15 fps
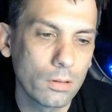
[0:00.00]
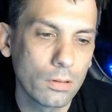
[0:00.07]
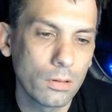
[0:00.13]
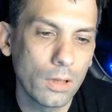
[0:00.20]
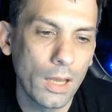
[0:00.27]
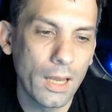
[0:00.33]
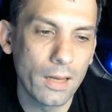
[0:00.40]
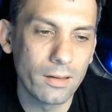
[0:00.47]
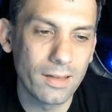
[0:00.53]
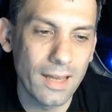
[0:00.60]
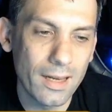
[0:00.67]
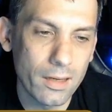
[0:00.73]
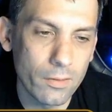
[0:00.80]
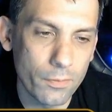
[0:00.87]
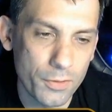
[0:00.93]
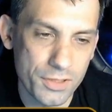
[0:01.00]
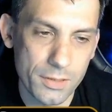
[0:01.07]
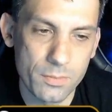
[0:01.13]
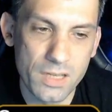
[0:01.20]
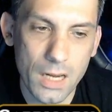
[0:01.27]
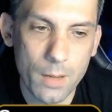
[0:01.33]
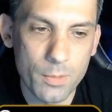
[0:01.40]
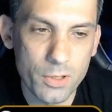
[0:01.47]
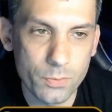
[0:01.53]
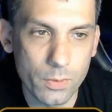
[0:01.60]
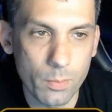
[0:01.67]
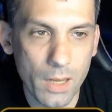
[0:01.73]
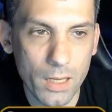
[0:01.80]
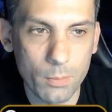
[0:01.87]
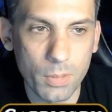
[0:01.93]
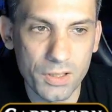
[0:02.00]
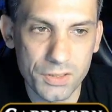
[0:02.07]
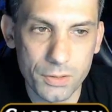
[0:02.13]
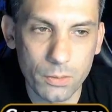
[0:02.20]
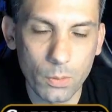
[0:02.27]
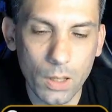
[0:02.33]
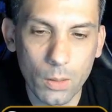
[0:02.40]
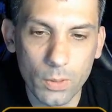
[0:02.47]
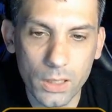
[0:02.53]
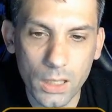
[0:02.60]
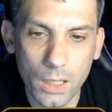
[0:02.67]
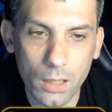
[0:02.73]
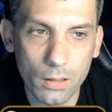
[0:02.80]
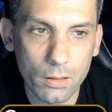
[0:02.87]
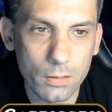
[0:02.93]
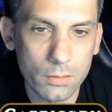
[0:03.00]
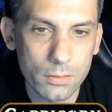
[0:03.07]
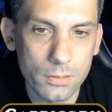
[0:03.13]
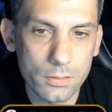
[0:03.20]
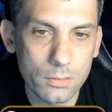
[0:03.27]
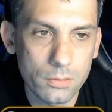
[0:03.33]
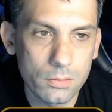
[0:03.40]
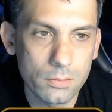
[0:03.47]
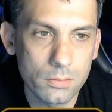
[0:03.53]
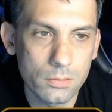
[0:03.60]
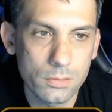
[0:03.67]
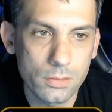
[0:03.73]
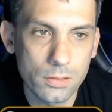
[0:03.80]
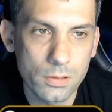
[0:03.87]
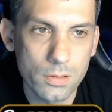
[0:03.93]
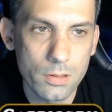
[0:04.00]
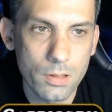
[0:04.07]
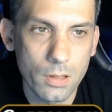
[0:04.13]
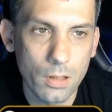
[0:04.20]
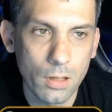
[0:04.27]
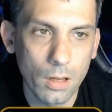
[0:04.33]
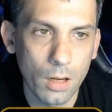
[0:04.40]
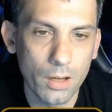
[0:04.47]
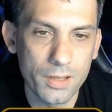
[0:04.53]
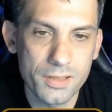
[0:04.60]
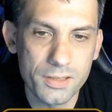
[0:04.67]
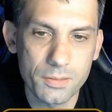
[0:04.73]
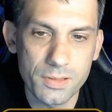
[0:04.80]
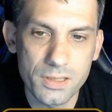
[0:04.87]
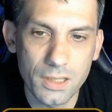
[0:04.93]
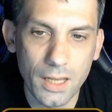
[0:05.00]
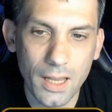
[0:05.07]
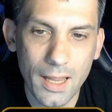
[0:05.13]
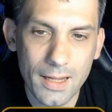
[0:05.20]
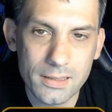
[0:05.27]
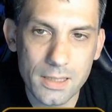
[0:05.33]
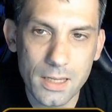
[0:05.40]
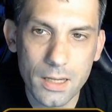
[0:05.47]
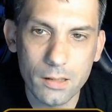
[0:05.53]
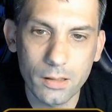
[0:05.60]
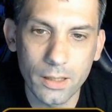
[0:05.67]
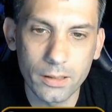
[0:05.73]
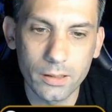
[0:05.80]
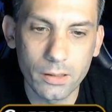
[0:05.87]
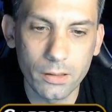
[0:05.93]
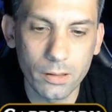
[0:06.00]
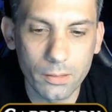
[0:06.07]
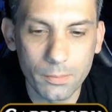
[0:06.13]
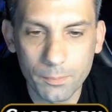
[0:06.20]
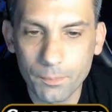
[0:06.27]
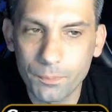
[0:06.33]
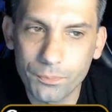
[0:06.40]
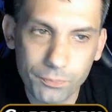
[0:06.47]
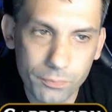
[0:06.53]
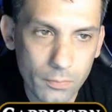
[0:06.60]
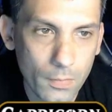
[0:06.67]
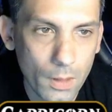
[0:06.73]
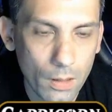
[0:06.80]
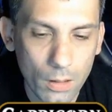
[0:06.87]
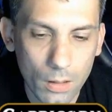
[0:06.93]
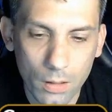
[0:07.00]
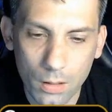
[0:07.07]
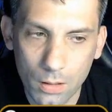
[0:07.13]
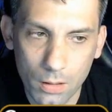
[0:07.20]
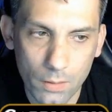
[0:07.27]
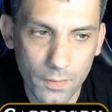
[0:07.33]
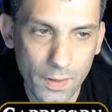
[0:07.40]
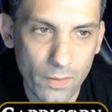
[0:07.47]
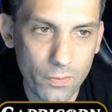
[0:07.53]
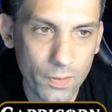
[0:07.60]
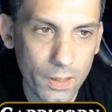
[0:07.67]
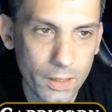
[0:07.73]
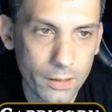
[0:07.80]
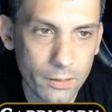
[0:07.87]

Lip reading: and get in for some damage with Bankbuster while we can. Alright, so he's going to exile Edgar. That's fine.